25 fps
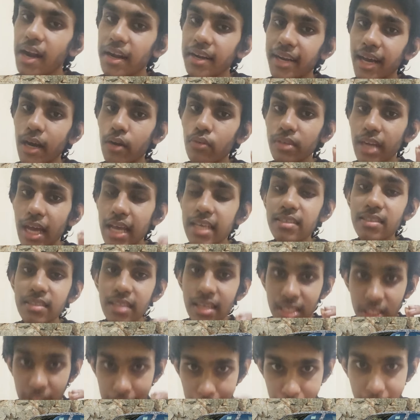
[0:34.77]
Now, does
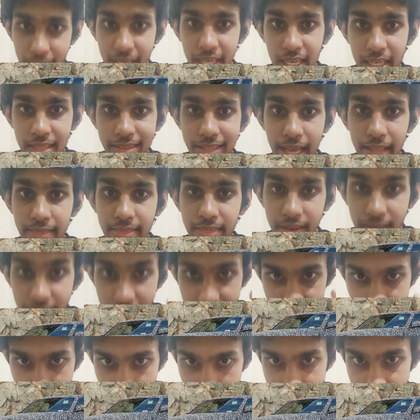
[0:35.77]
this mean that the
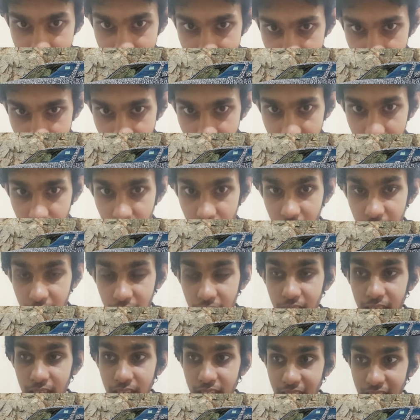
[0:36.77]
Nissan Z's
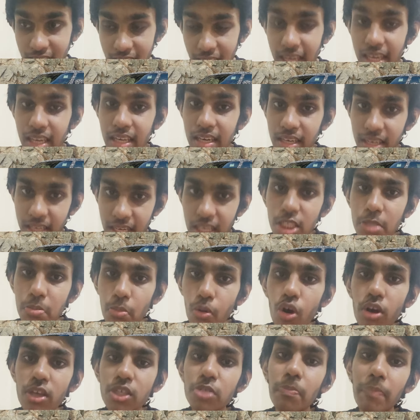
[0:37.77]
Z
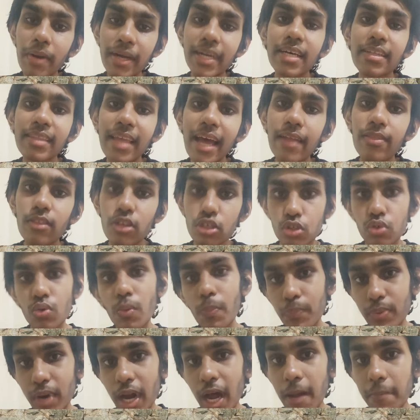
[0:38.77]
Nismo is better than the
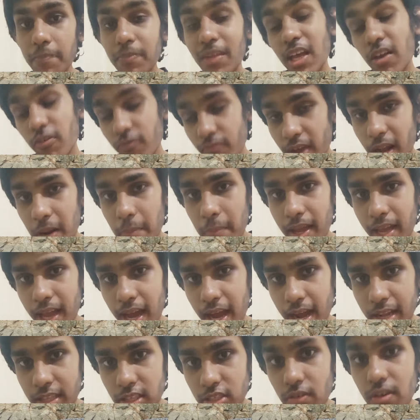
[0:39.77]
Supra? Well,
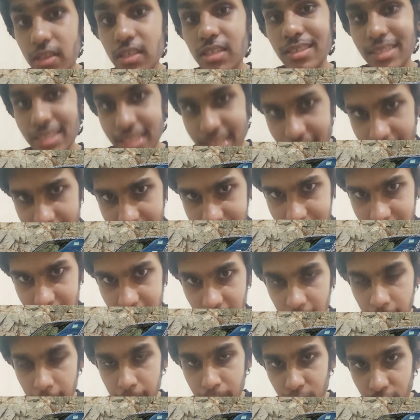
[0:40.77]
my answer is
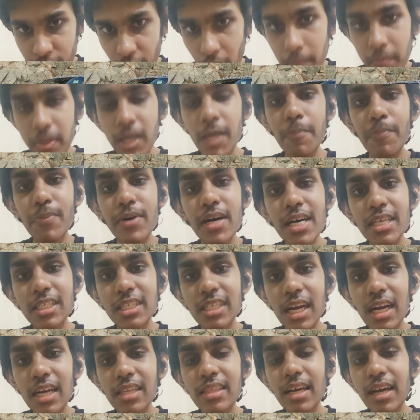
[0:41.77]
yes. For me
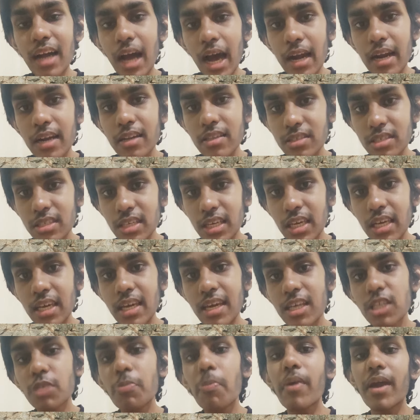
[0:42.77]
personally, the current Z
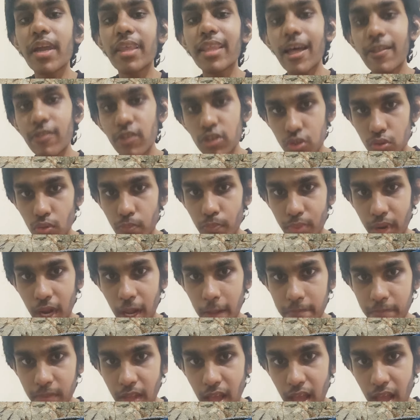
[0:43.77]
is better than the Supra.